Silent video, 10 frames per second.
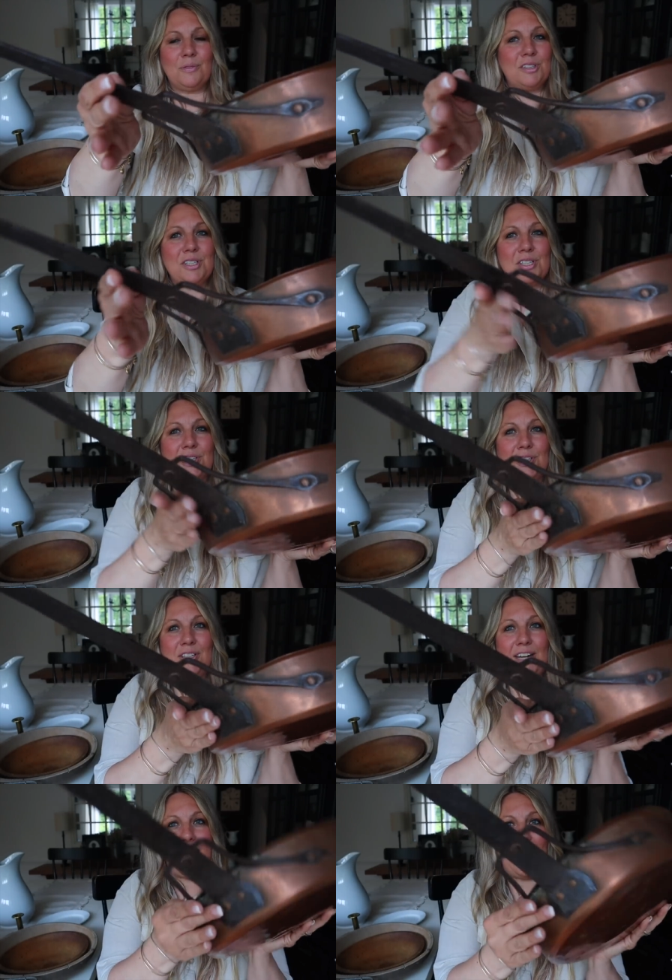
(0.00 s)
just
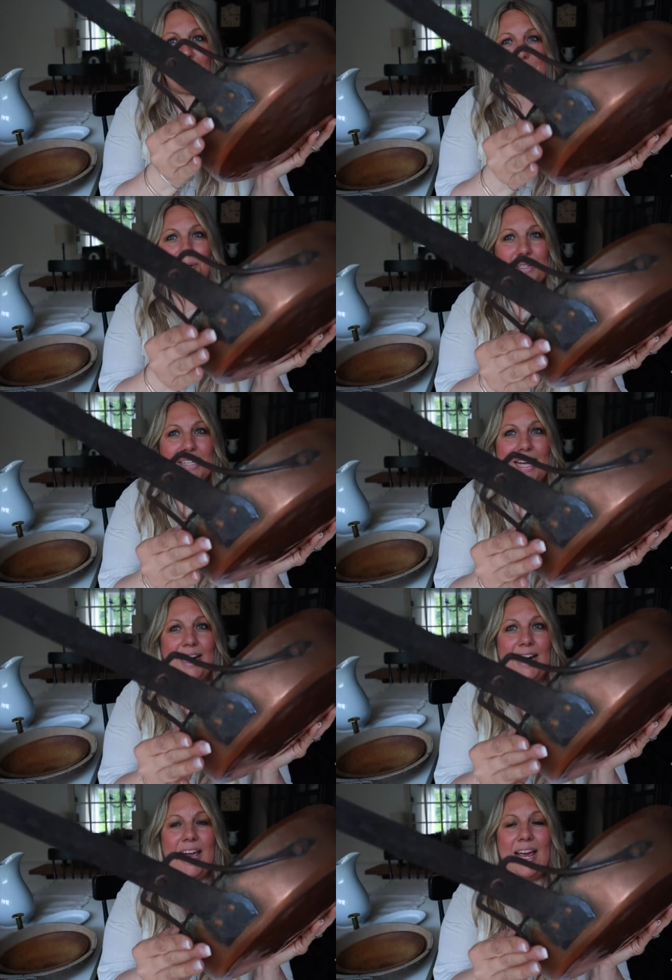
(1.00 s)
could not, I was so
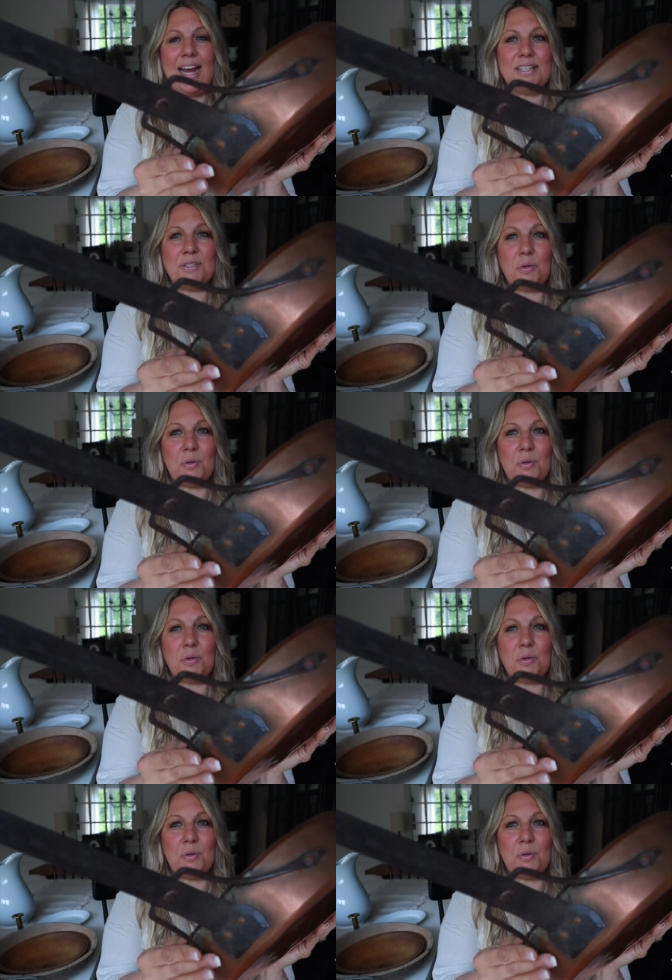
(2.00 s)
excited. It's